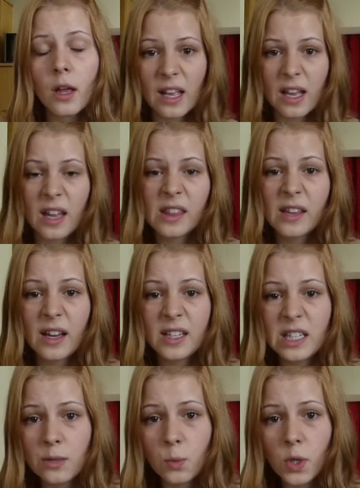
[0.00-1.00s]
and I
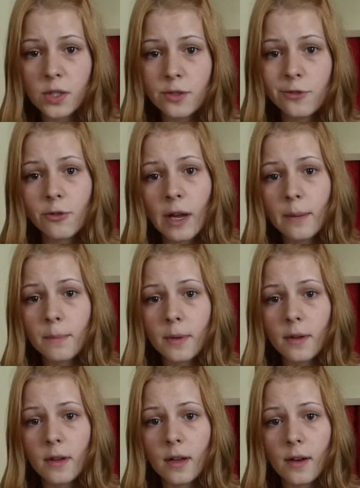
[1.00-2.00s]
needed one to drape
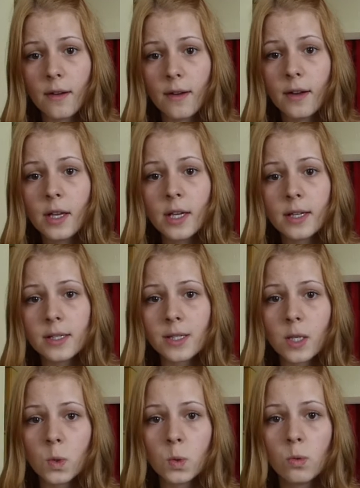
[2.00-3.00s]
it on.
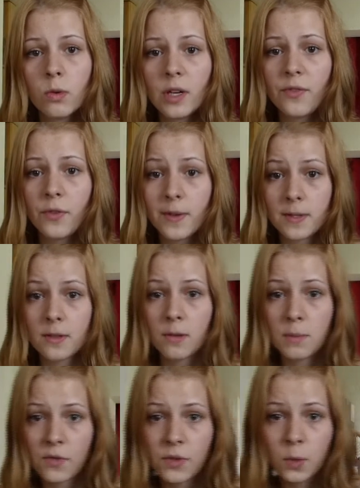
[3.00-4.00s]
So it first
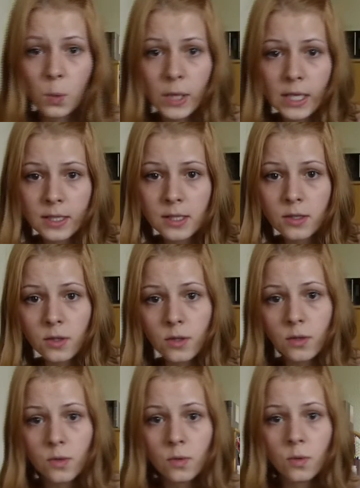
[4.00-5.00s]
took me a few weeks
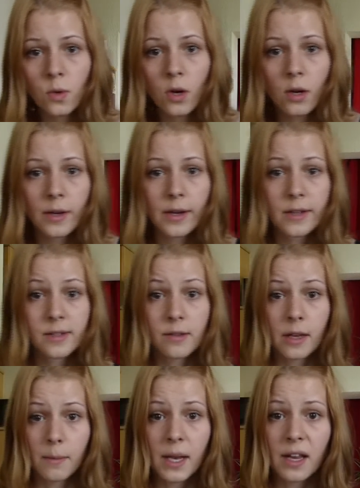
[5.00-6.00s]
to organize to
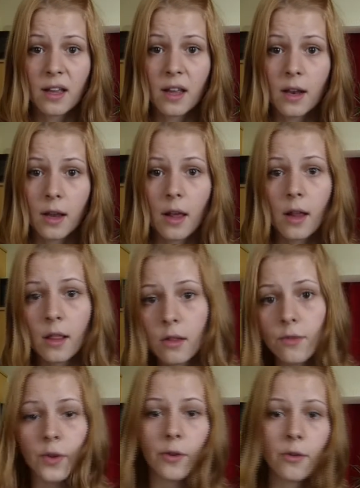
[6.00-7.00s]
get a mannequin and
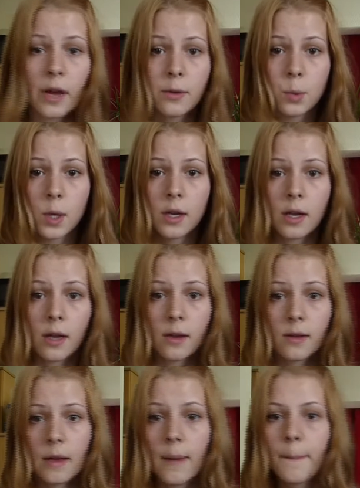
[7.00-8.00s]
look for the right one, and
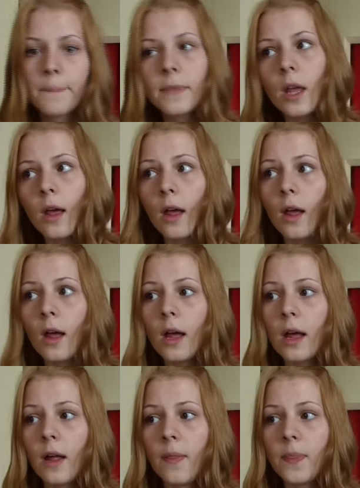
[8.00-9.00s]
yeah.
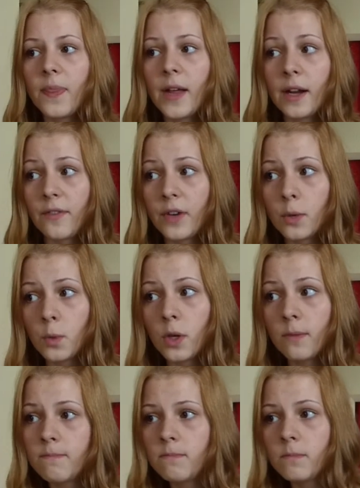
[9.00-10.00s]
And then I found
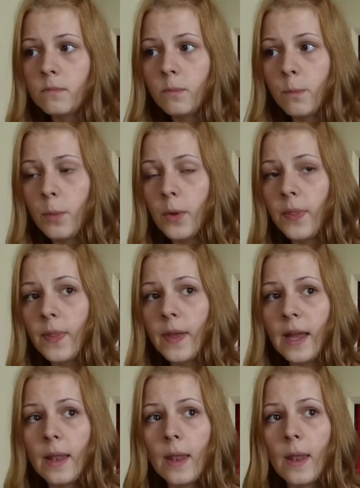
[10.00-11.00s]
one, but
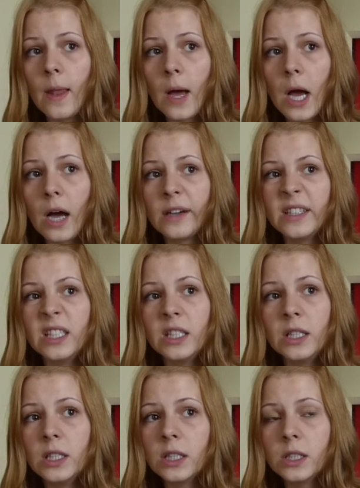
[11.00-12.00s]
then
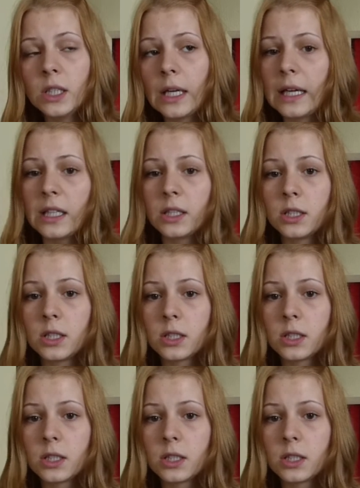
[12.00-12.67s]
I had